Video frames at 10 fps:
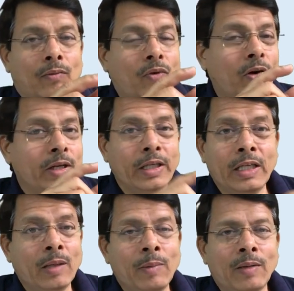For
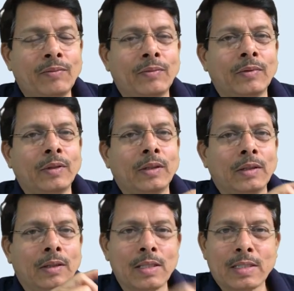EMF,
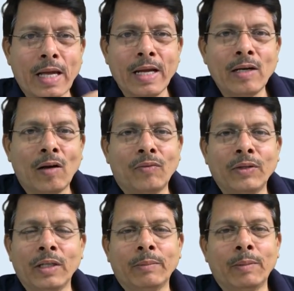the sign of
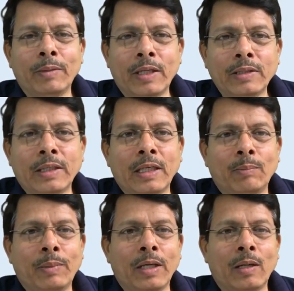EMF doesn't
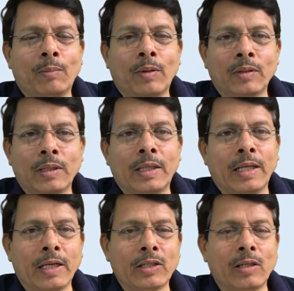depend upon the
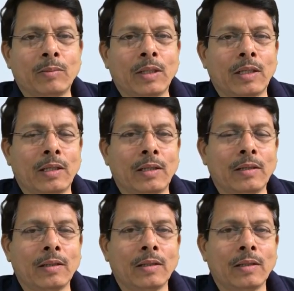direction of the current.